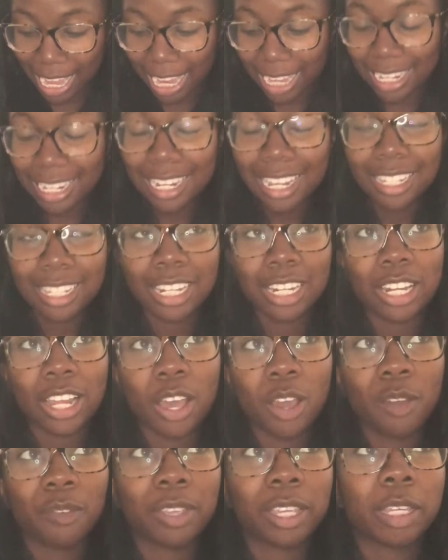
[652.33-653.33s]
and he doesn't
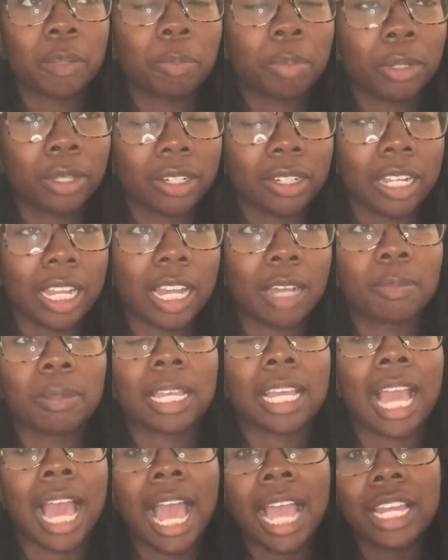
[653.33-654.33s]
know if he could put her up.
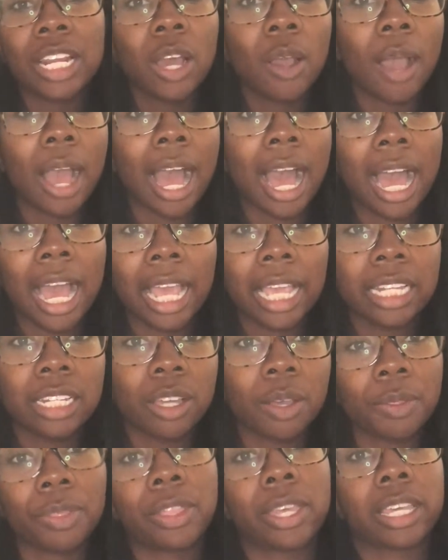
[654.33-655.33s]
Like, I know I
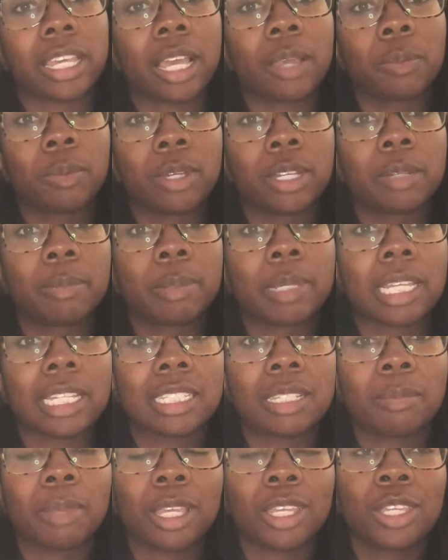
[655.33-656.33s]
don't think I would,
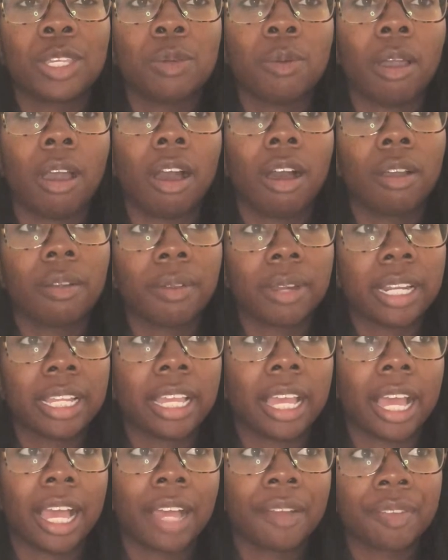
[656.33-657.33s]
because I'm like, you already
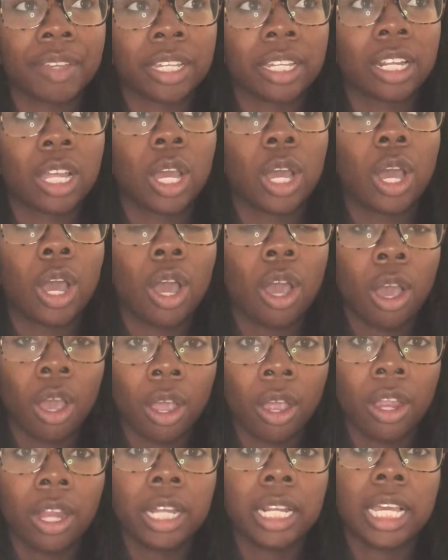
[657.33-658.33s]
have it
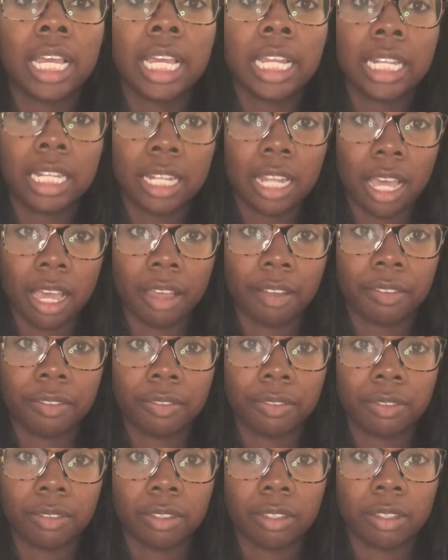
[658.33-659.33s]
hard enough,
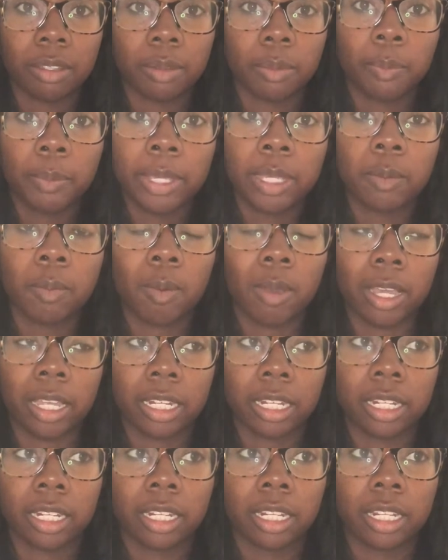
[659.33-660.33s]
week
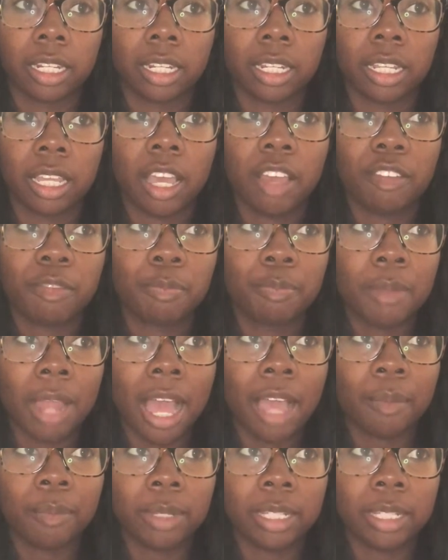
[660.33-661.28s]
one, of not